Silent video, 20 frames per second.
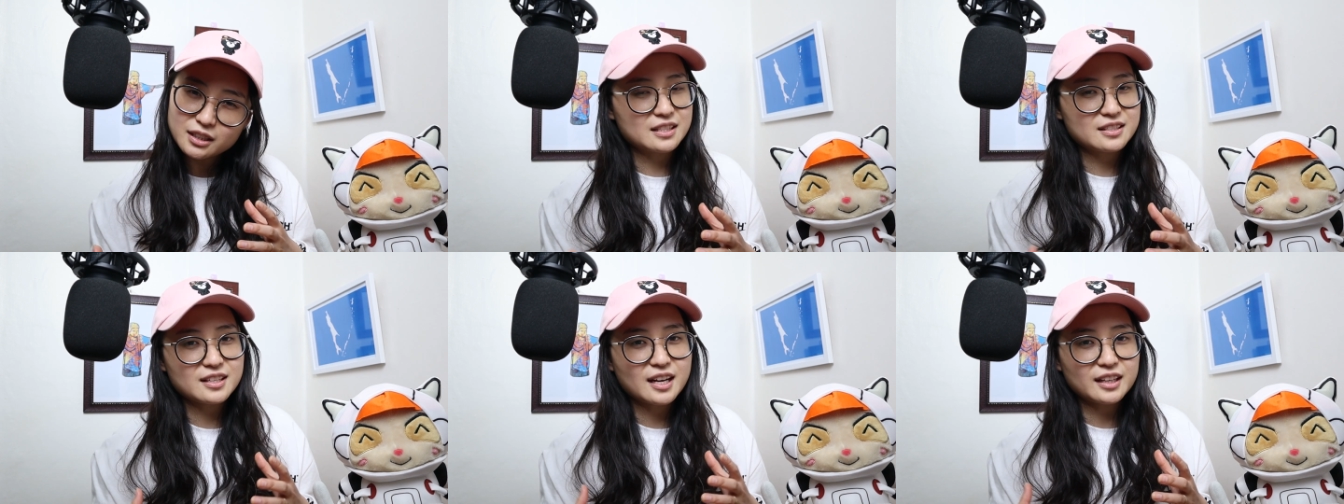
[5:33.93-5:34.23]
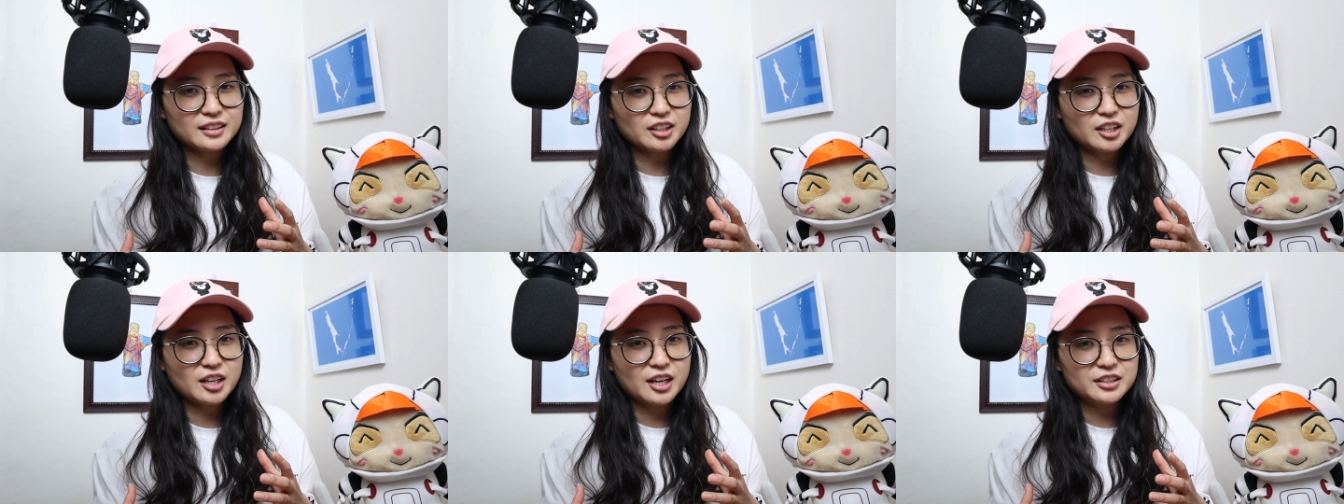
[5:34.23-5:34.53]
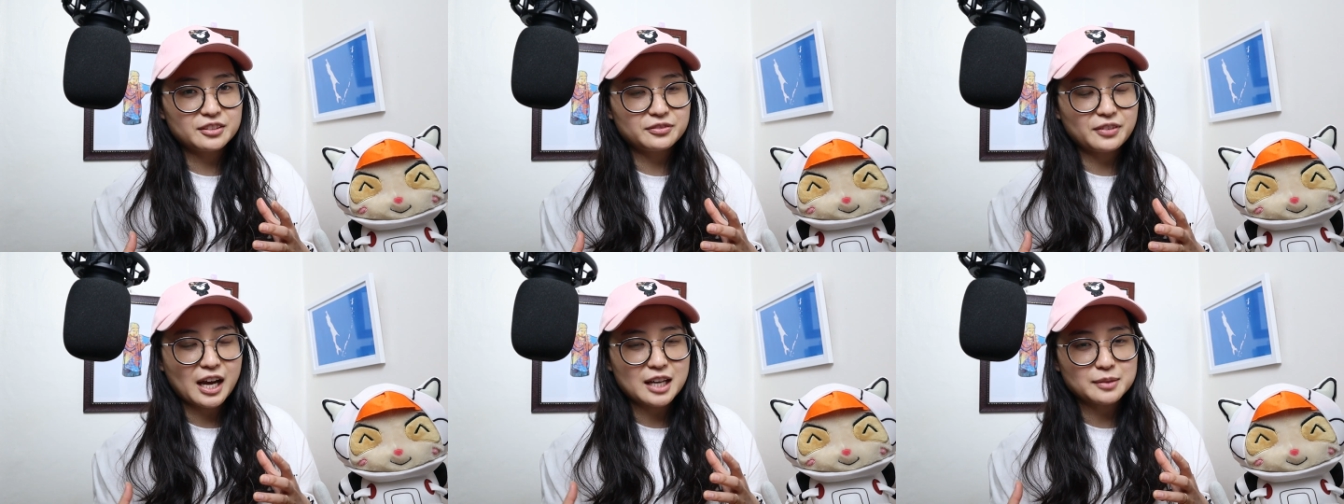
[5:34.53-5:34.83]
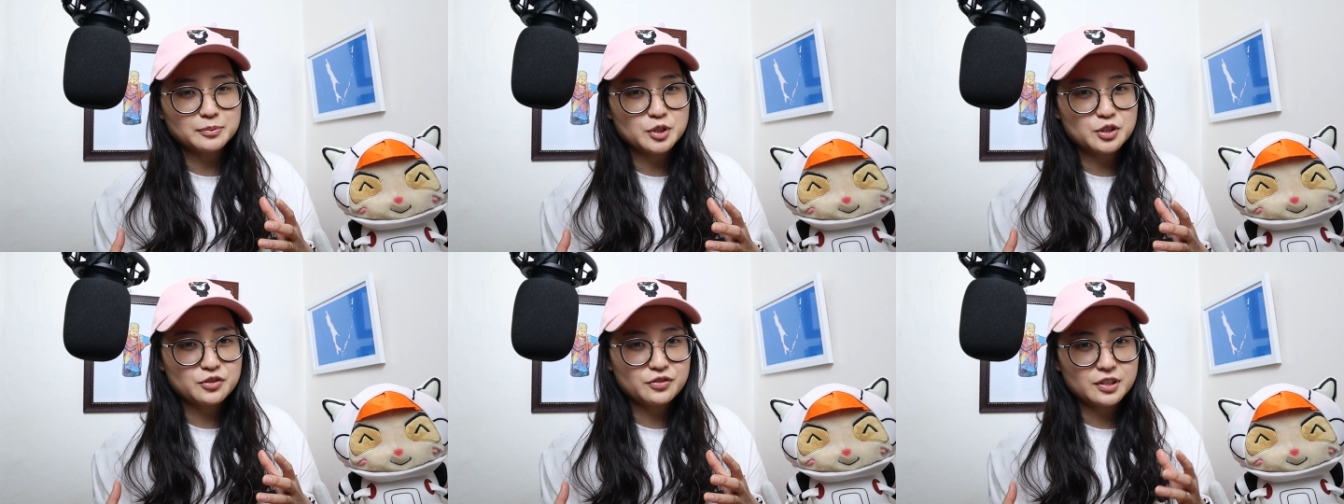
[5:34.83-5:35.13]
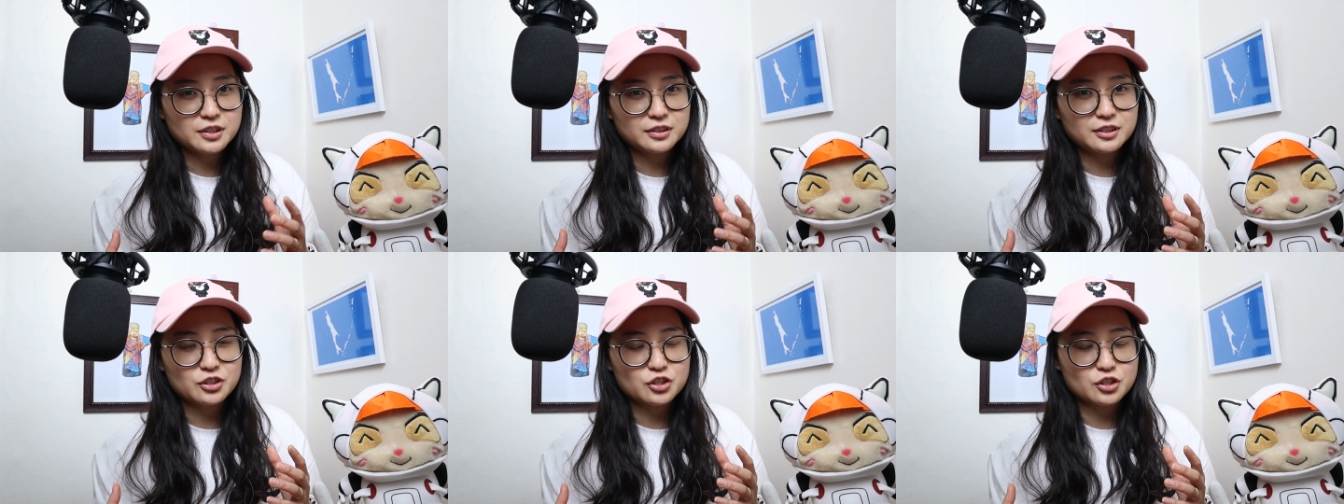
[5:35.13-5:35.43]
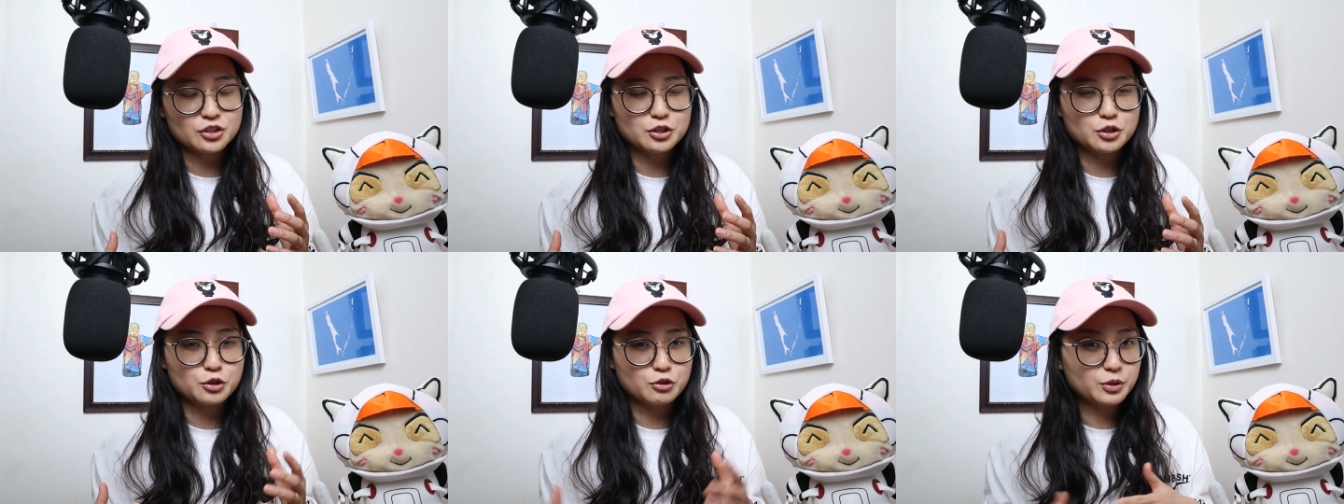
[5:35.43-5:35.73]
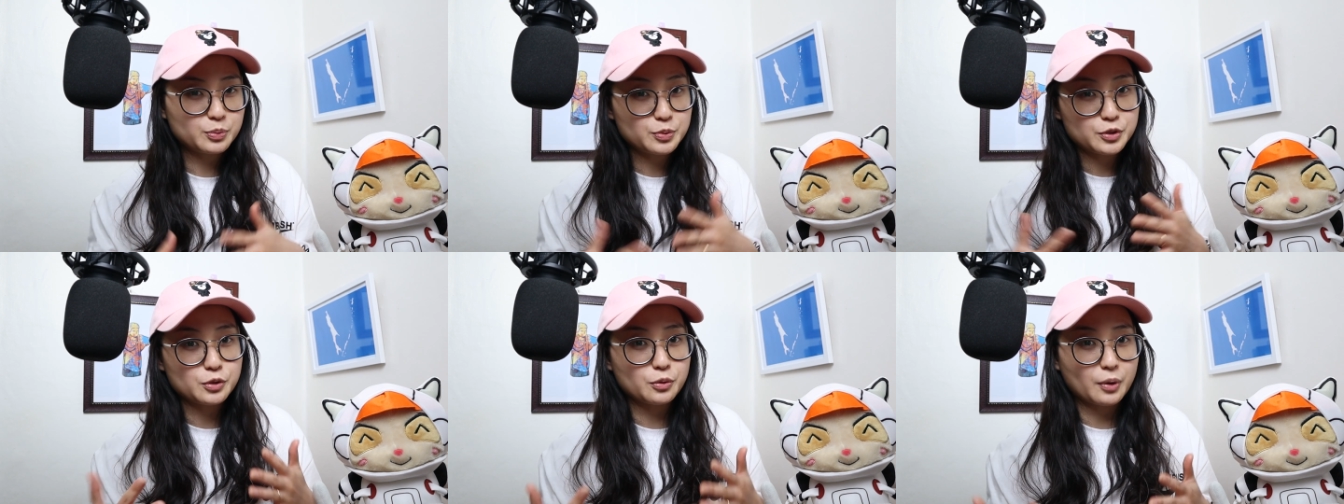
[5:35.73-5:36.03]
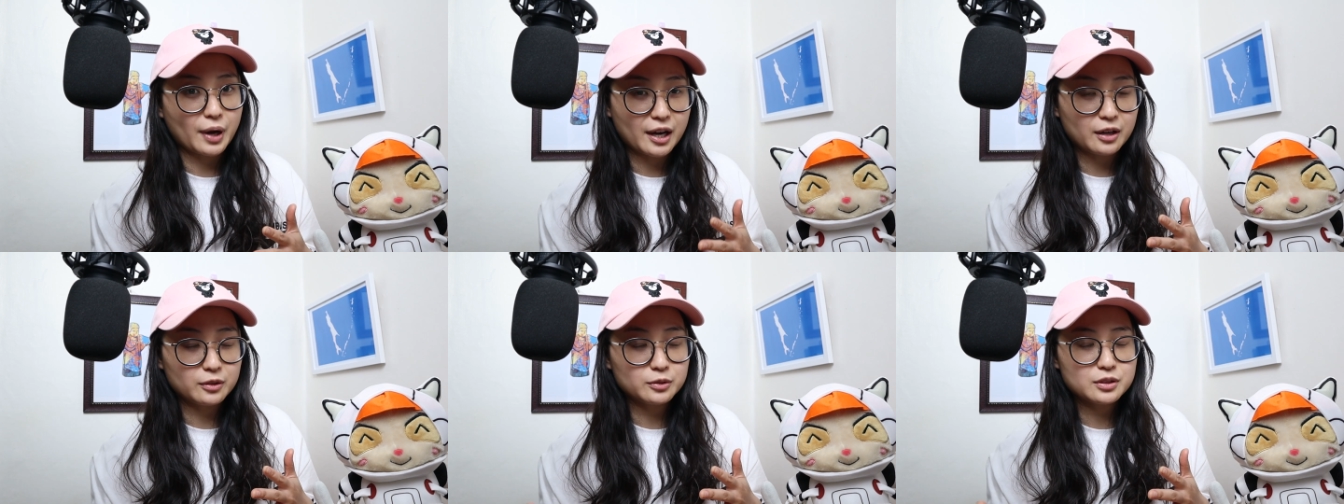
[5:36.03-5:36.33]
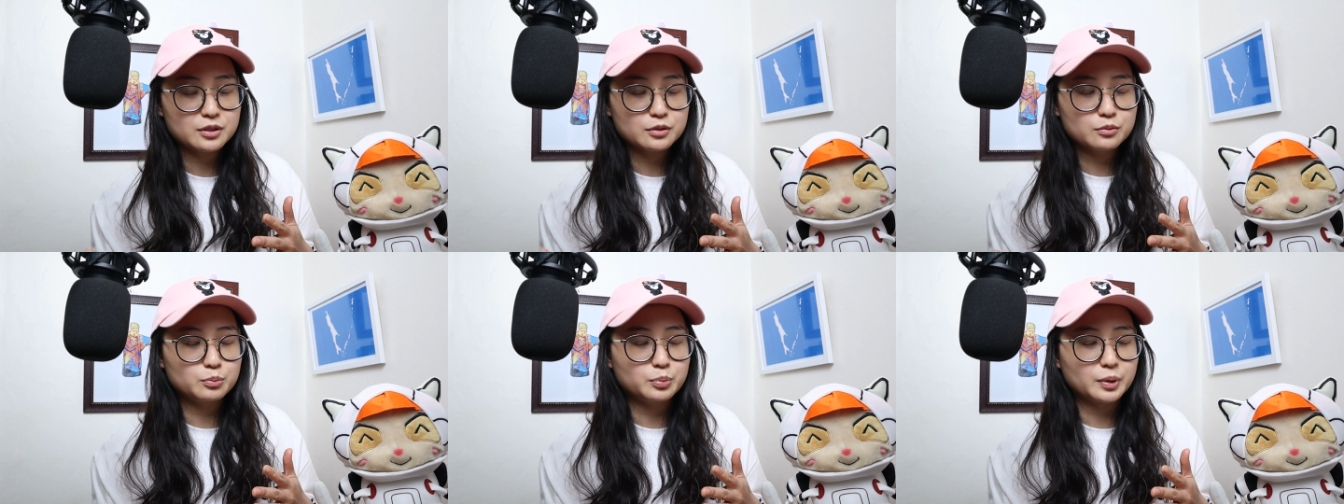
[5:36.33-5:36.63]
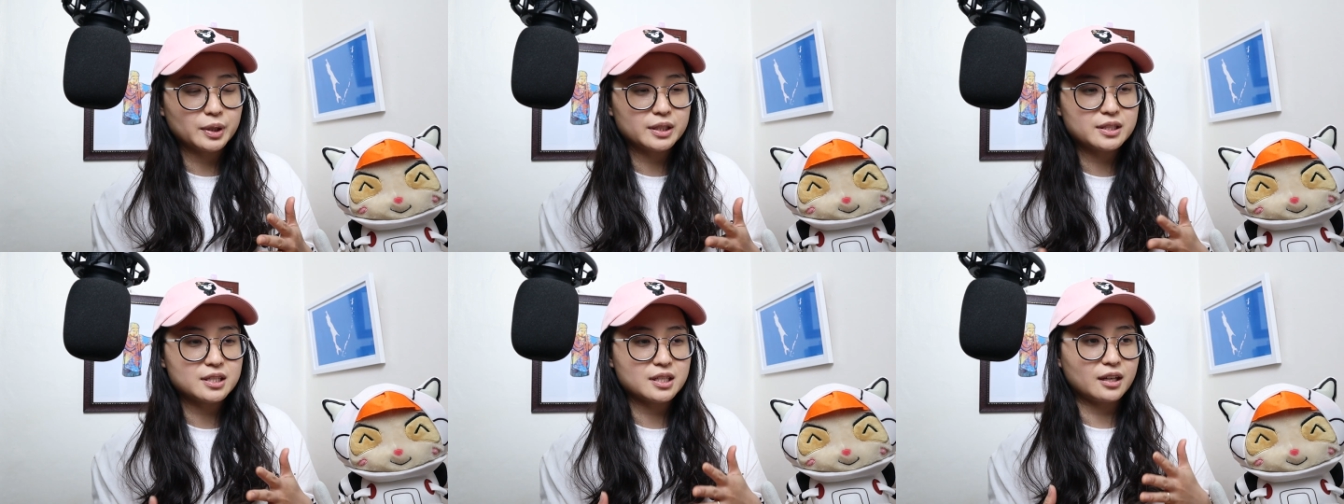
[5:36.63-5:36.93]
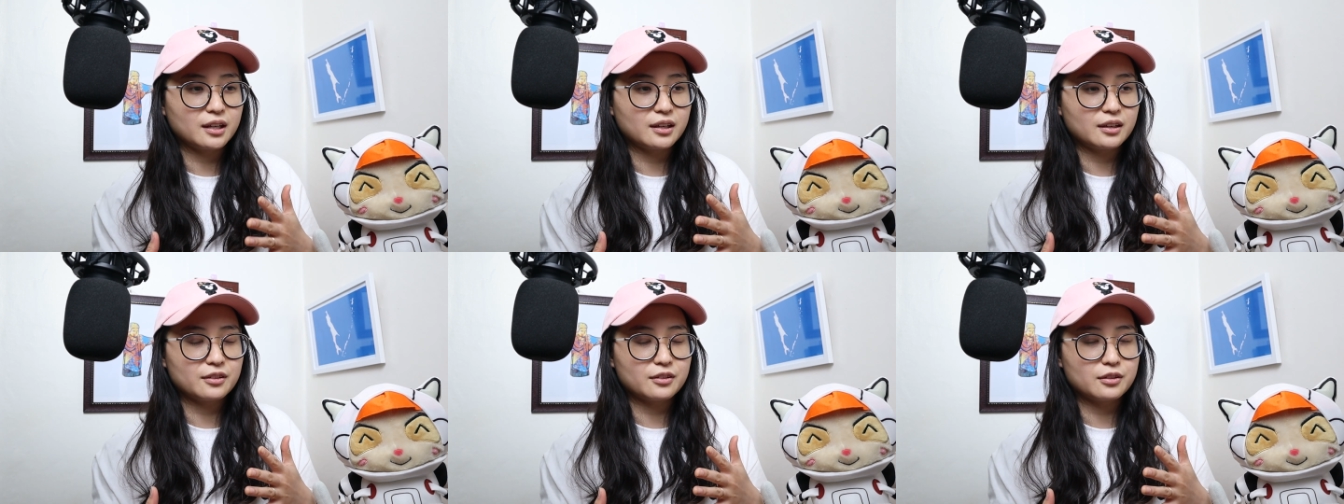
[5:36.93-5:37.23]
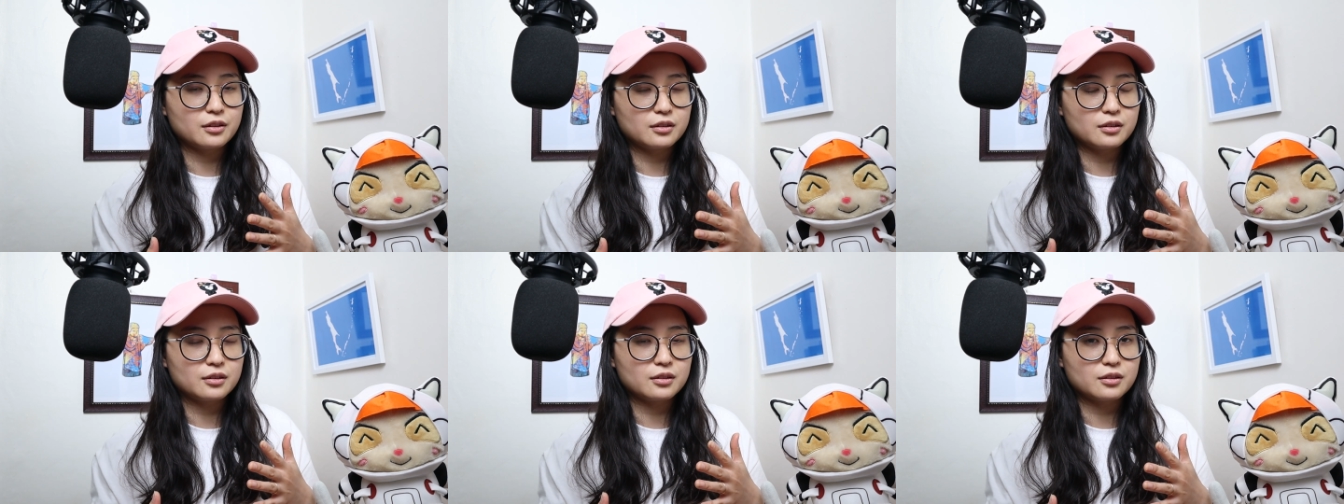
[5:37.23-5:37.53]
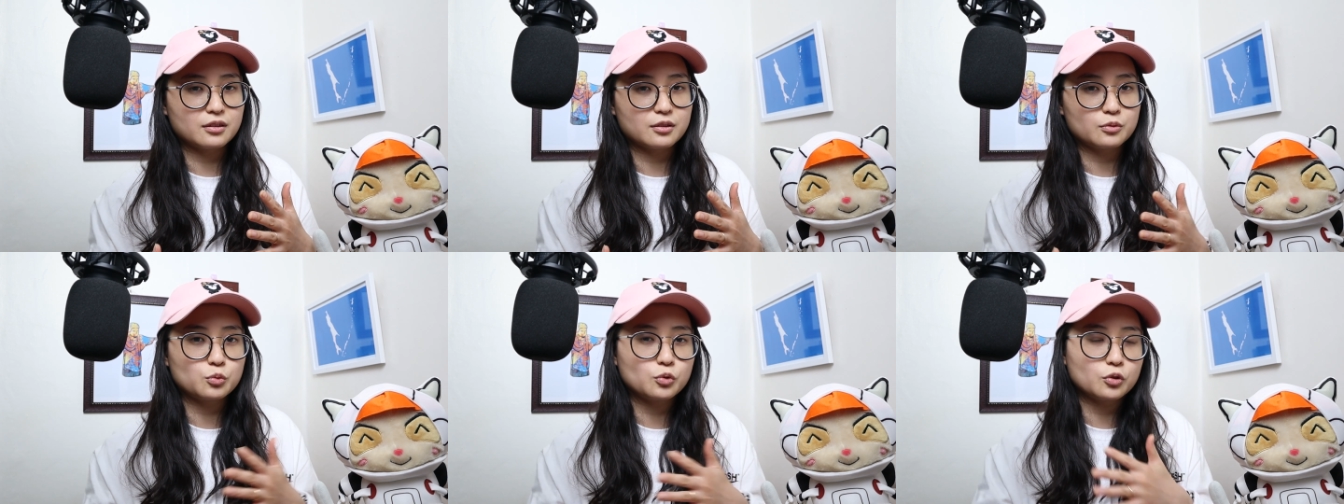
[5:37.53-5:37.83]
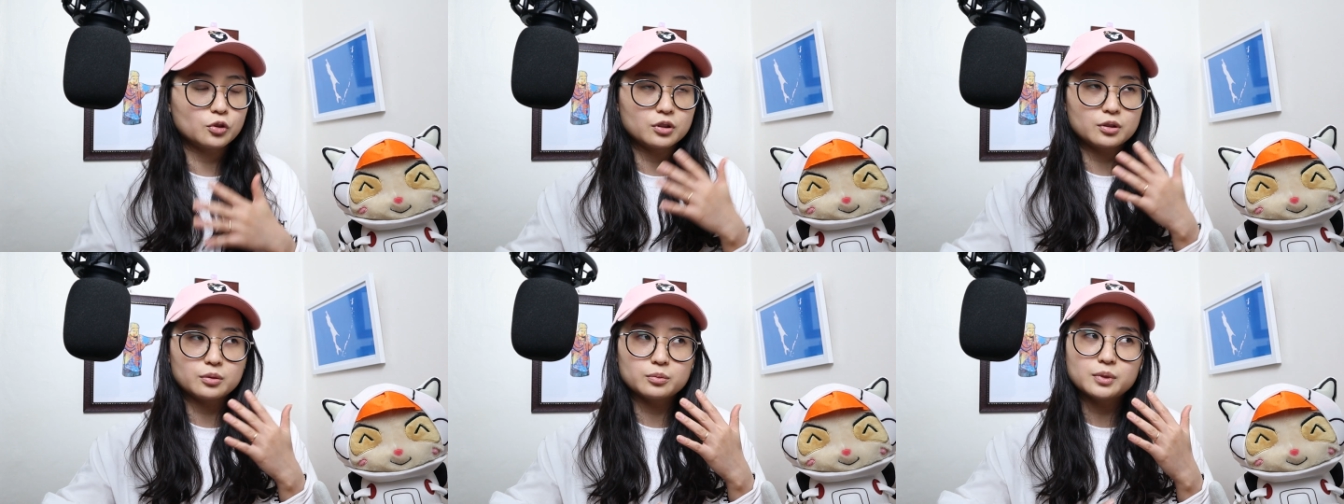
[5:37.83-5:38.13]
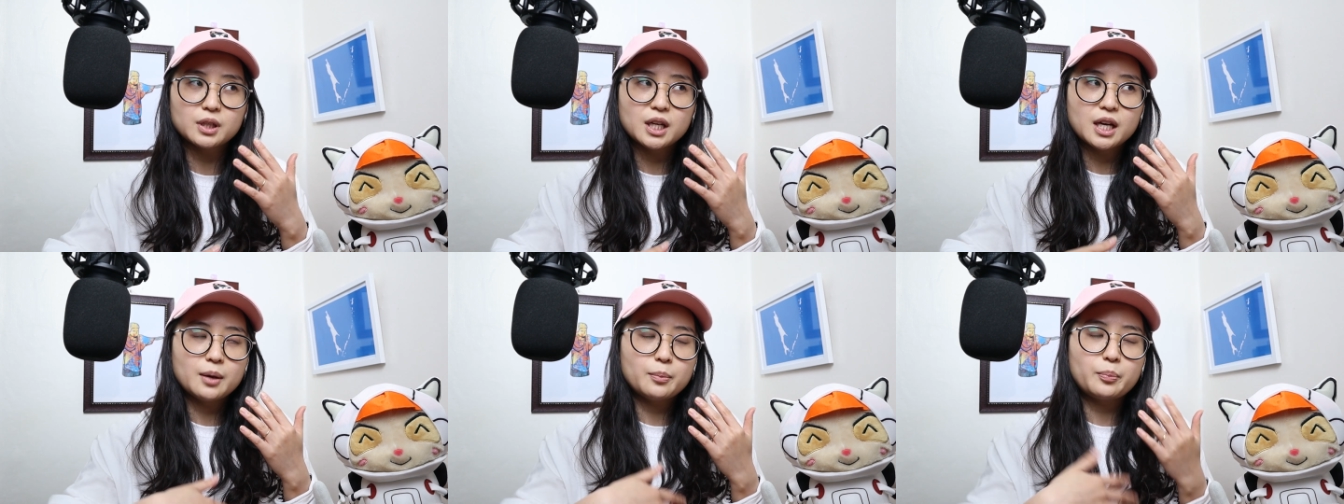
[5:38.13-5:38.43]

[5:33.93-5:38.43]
It's not the kind of atmosphere that just creeps you out, but the warm